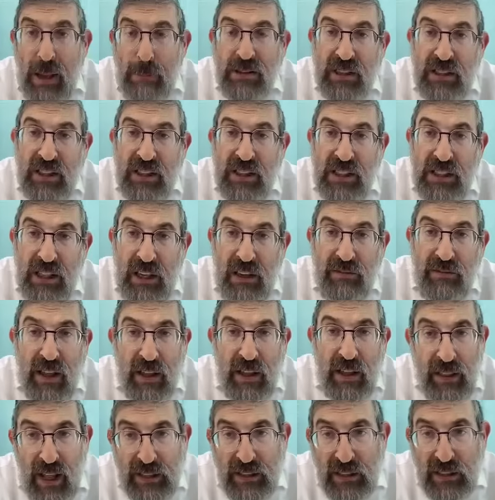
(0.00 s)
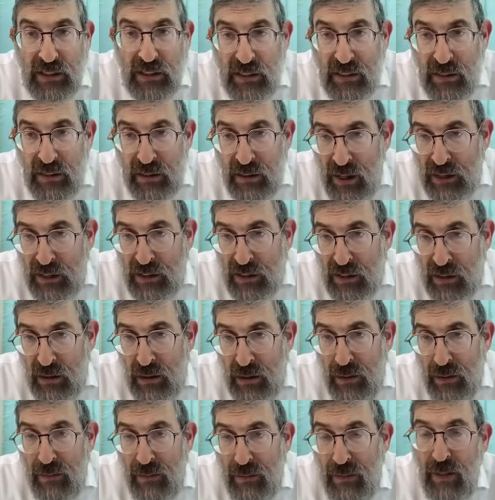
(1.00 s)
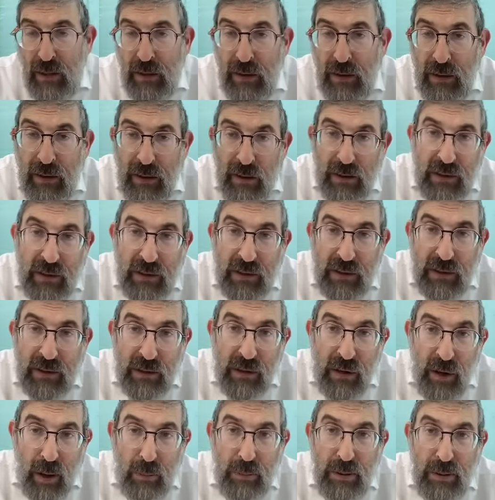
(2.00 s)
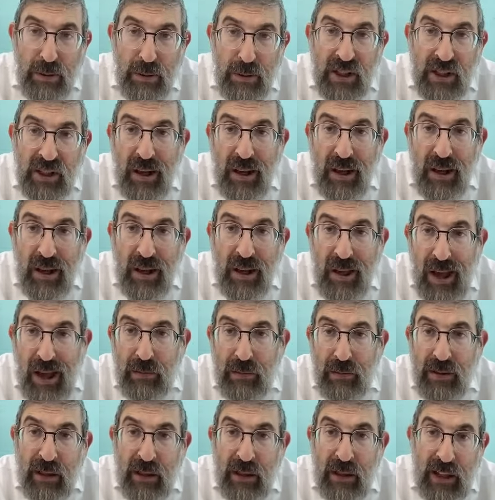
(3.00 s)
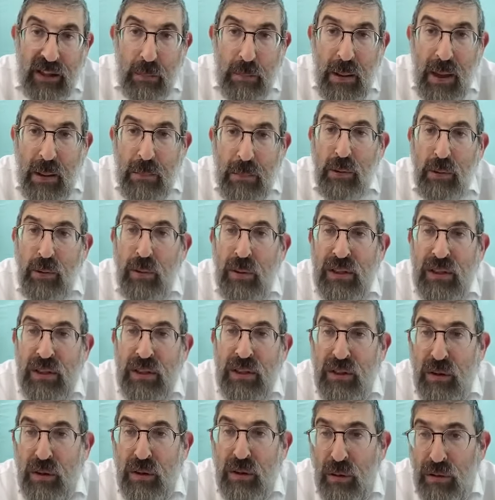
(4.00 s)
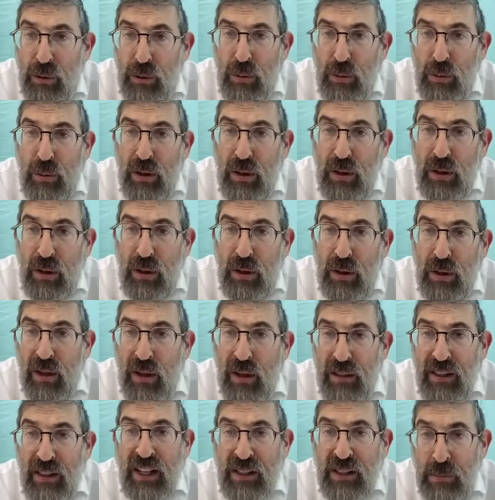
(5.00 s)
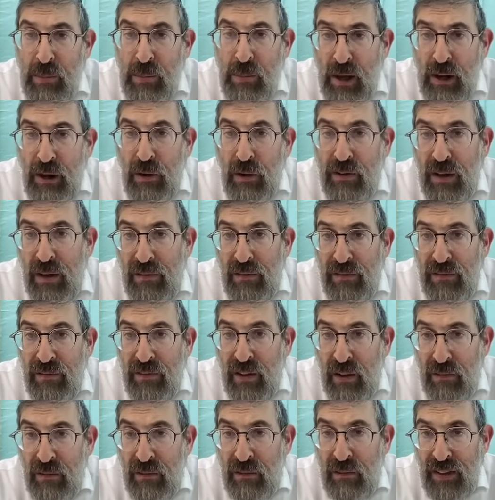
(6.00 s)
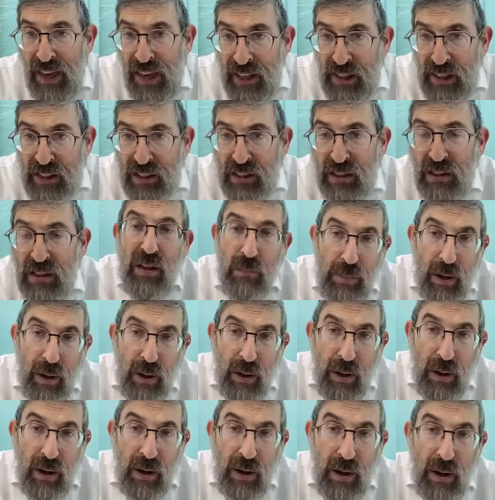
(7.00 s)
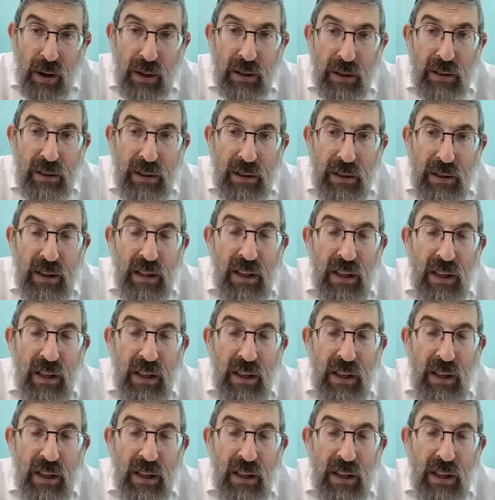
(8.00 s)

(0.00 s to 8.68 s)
stops the sieve that lets the garbage stay out and lets the peppercorns go through. That's made of eights, but